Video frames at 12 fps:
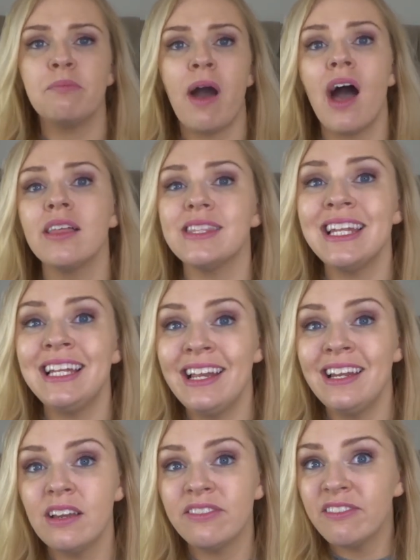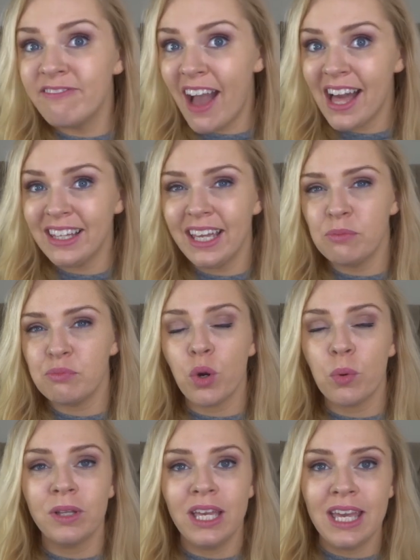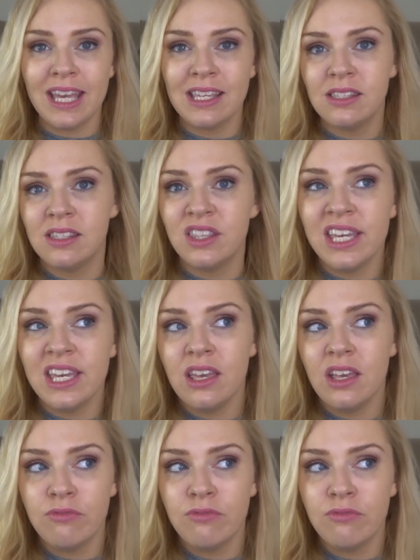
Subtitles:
But Lily of the Valley probably is the